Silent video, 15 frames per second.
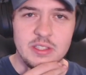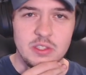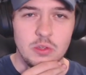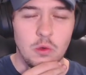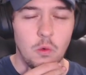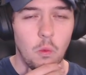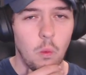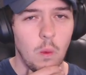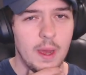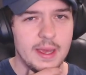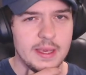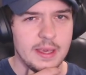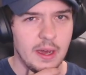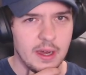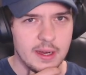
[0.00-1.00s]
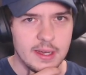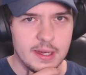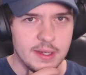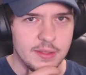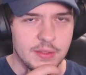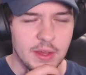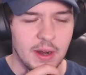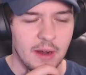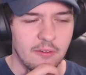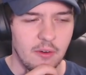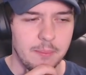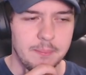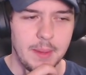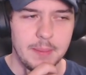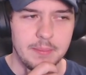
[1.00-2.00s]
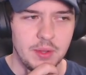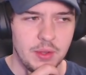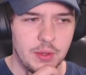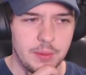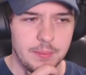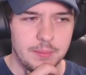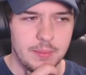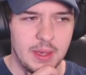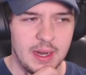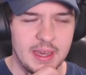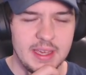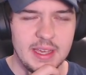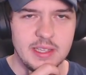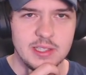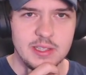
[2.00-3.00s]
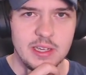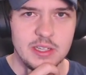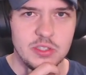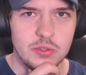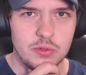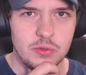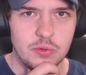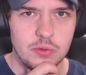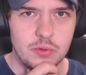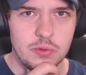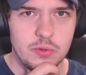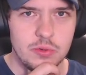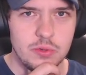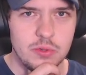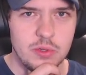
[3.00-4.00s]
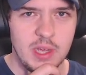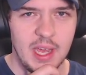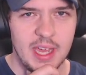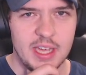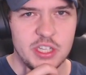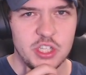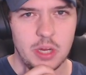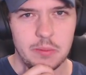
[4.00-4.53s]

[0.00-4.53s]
look way younger than I remember them. And I guess they do age up